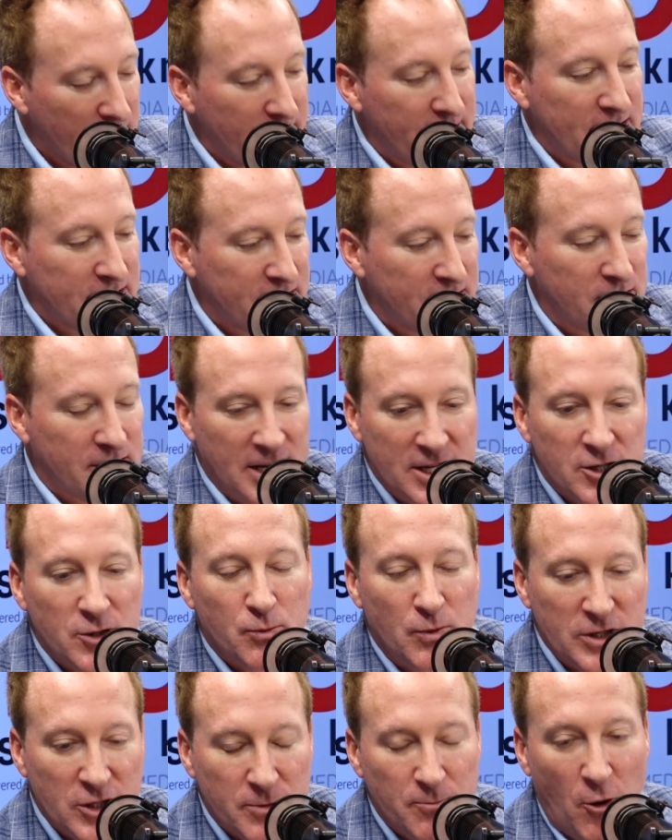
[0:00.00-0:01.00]
This is
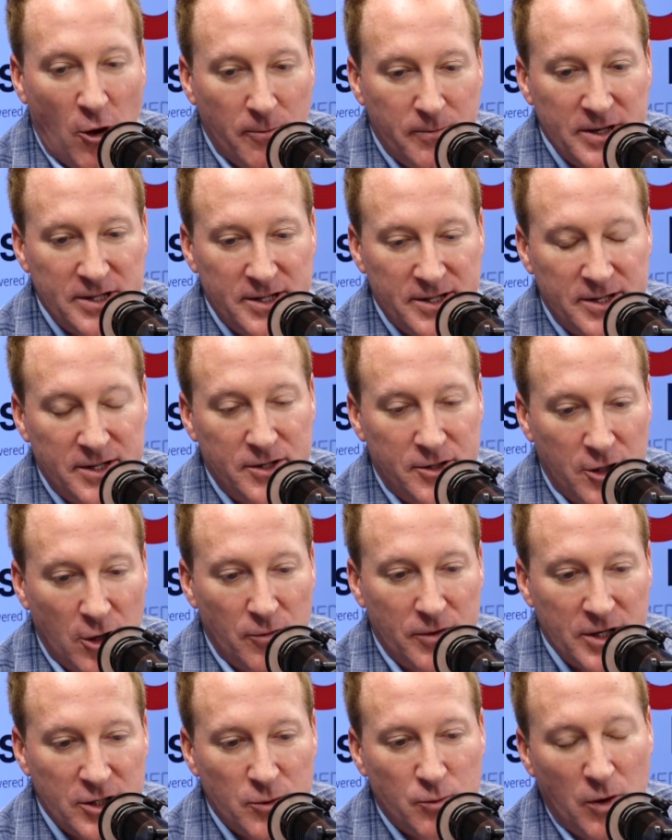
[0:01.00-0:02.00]
what small businesses
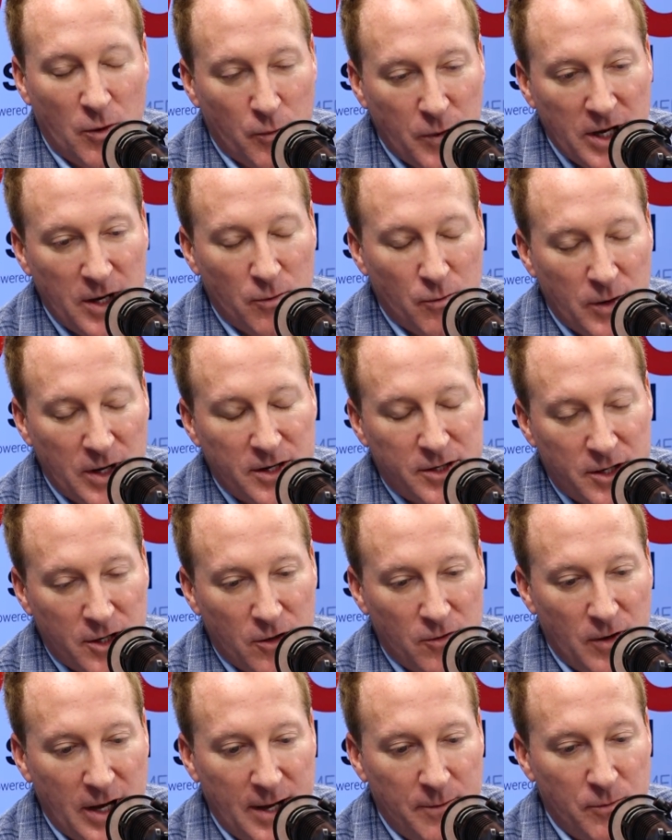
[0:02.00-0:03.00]
do. This is what we
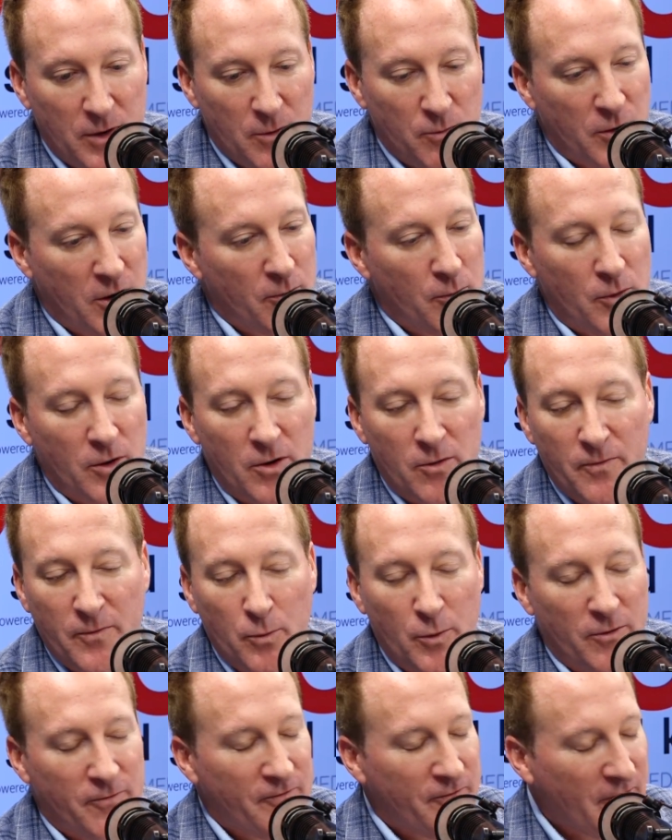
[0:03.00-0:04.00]
do, and
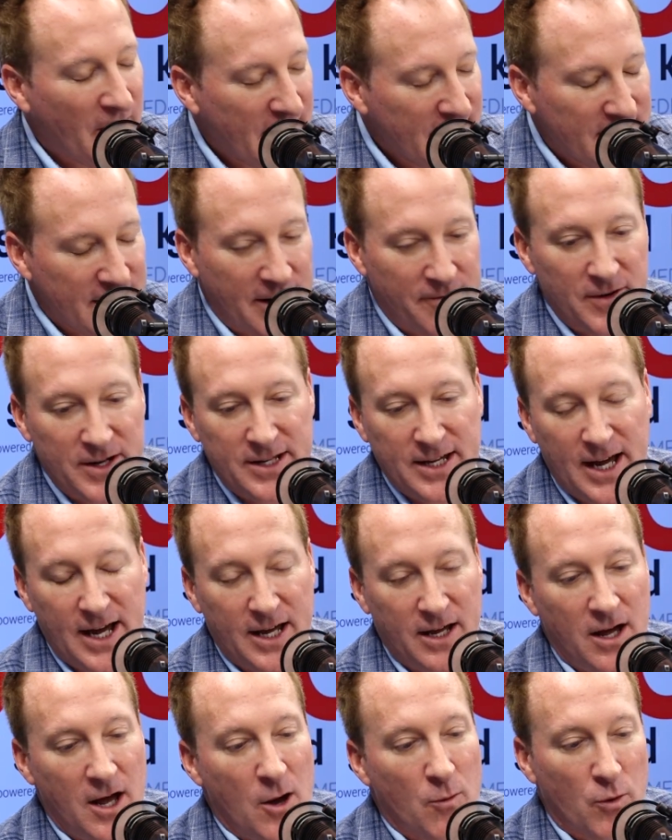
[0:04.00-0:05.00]
we're fighting every
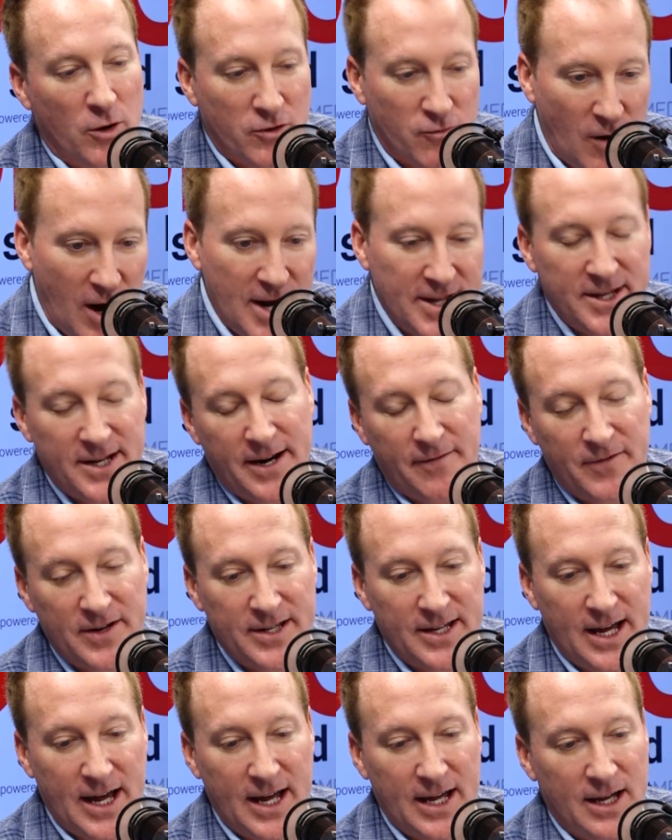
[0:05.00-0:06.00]
day. We're grinding every
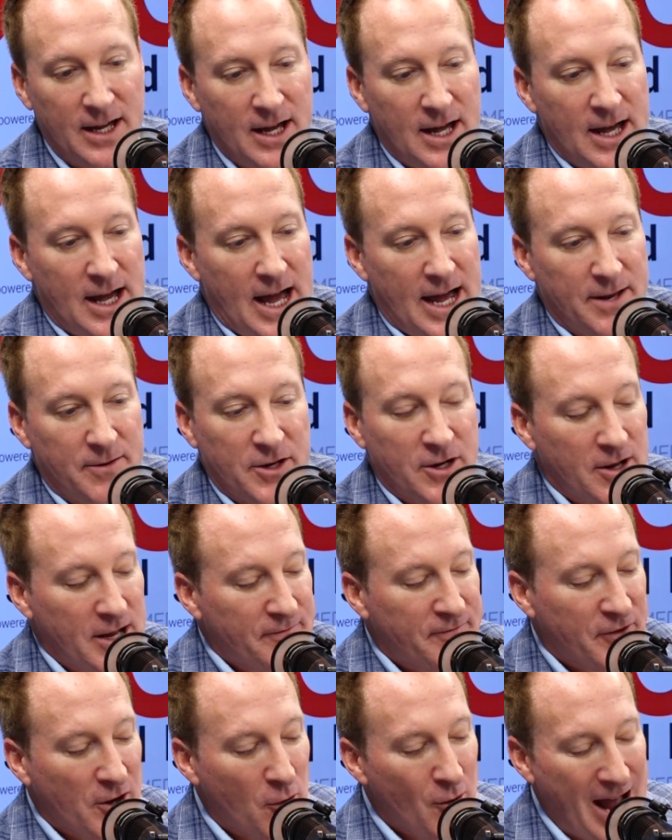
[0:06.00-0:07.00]
day. And if you
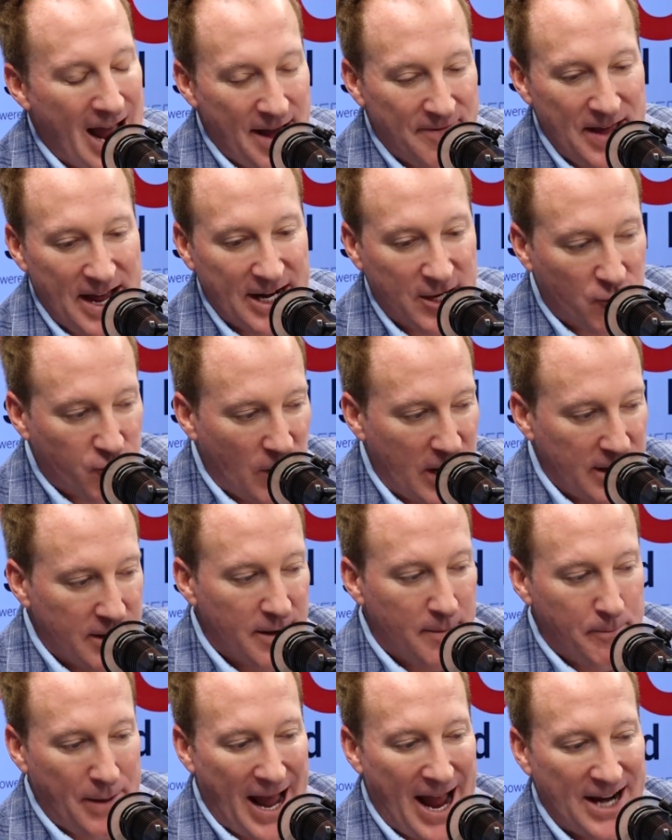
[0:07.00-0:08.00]
don't have that grit,
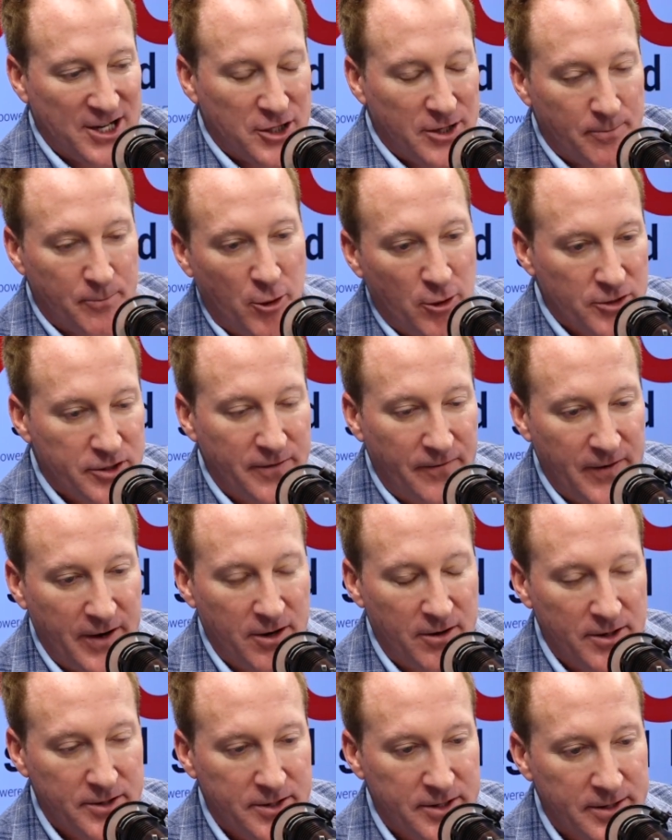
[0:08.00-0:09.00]
passion, and
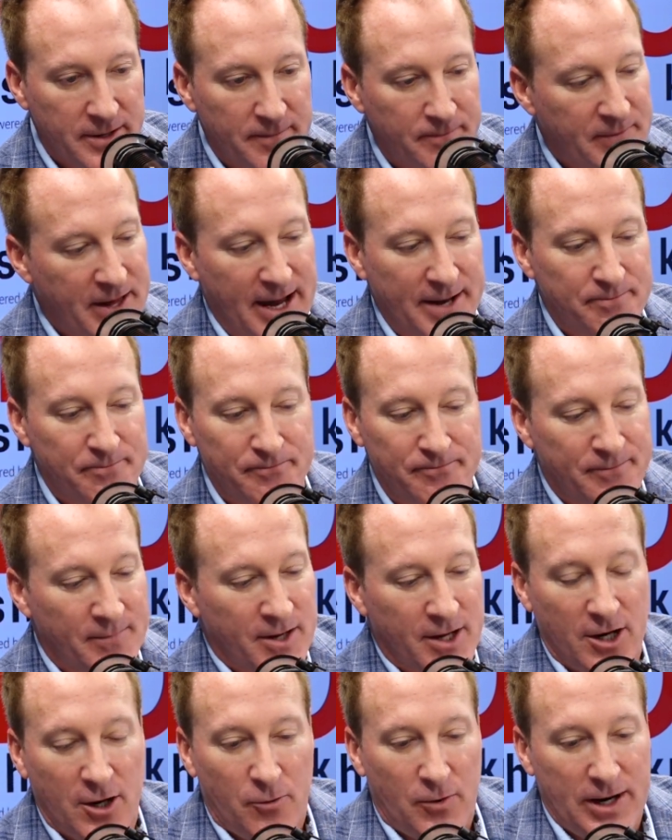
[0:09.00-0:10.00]
perseverance, then
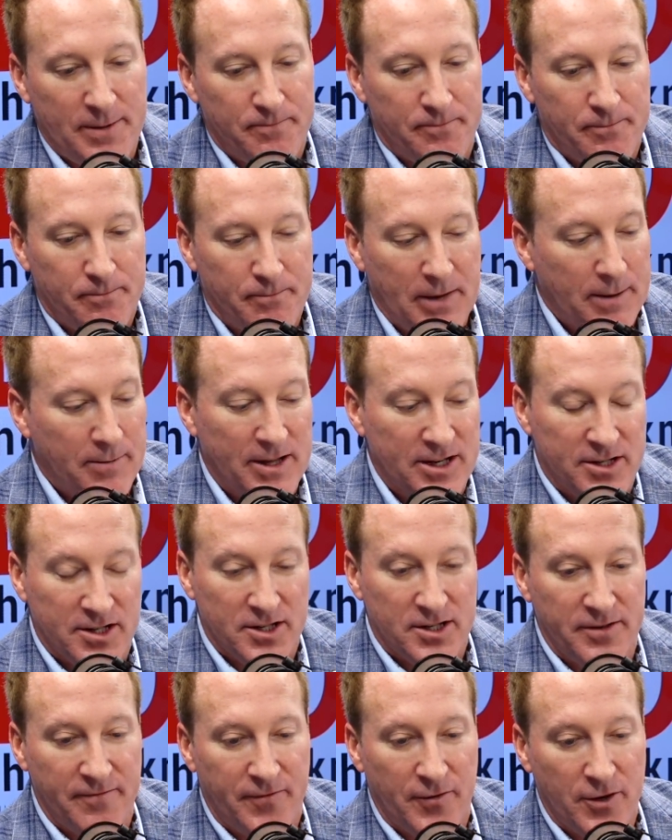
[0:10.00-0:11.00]
you know what? Maybe this
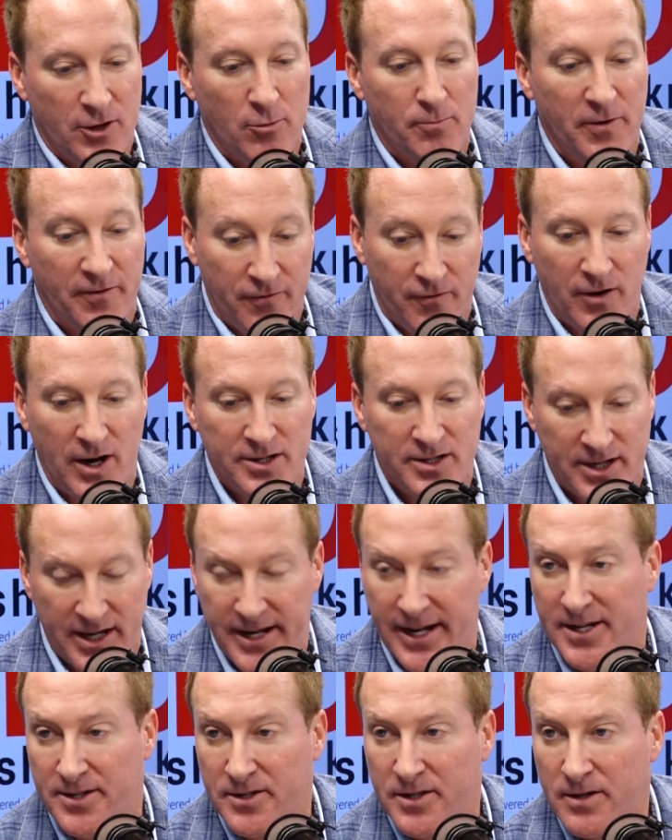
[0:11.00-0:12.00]
isn't for you, but for us,
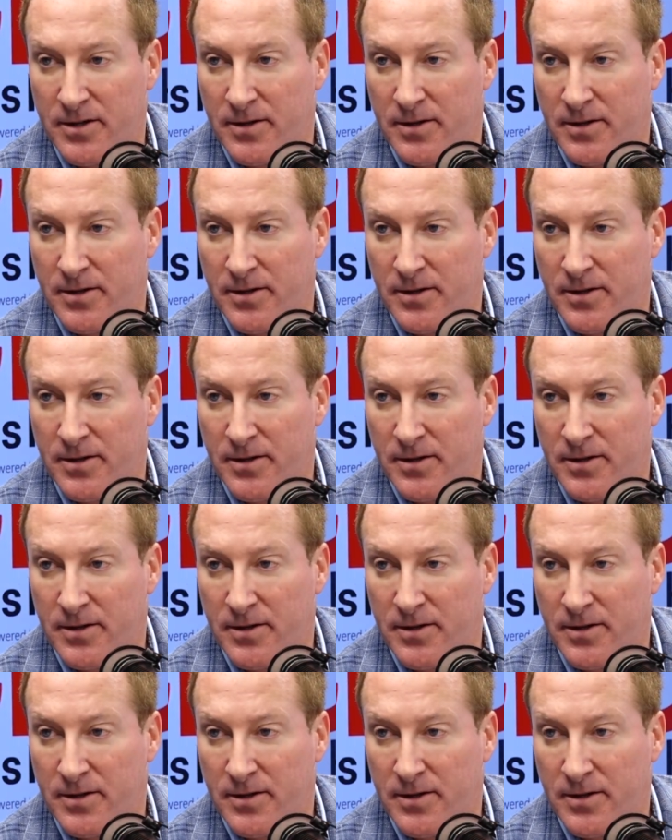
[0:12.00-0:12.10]
it is.